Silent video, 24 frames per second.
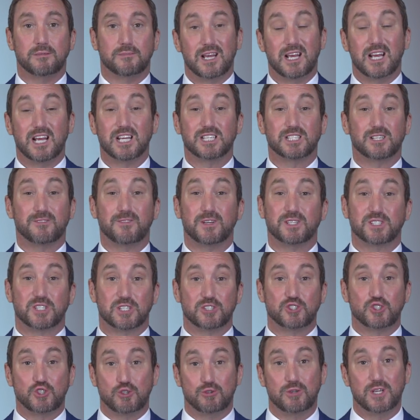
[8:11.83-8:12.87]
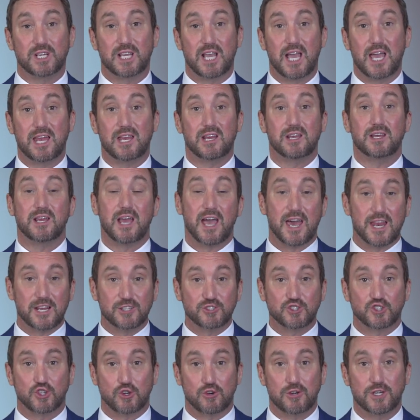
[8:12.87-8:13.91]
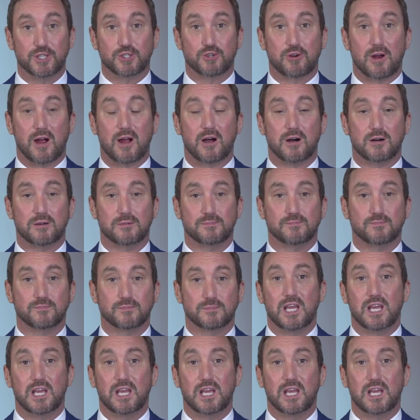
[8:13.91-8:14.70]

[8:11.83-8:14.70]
is if it's adjudicated at a jury trial.